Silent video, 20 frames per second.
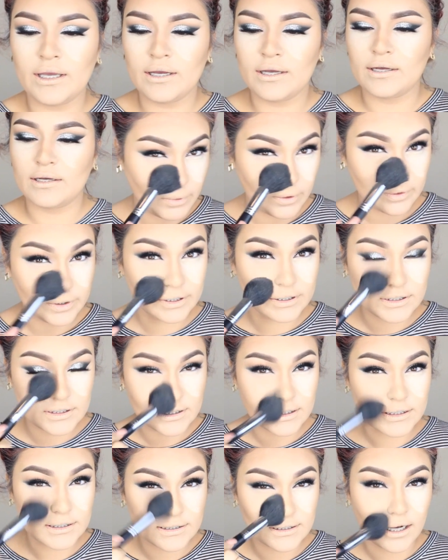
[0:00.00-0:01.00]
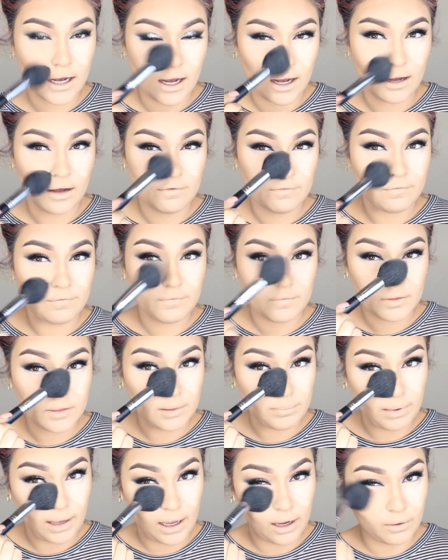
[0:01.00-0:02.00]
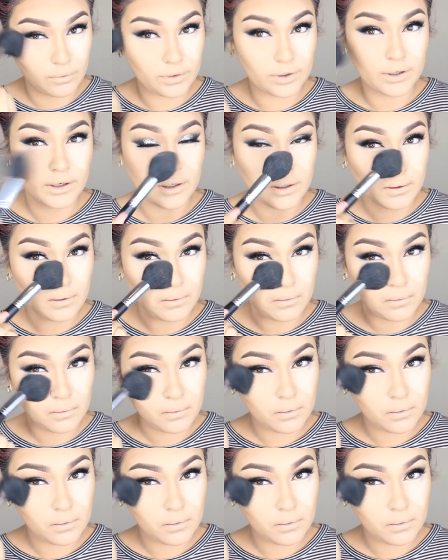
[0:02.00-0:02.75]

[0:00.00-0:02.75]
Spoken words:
I'm going to go ahead and dust off the powder.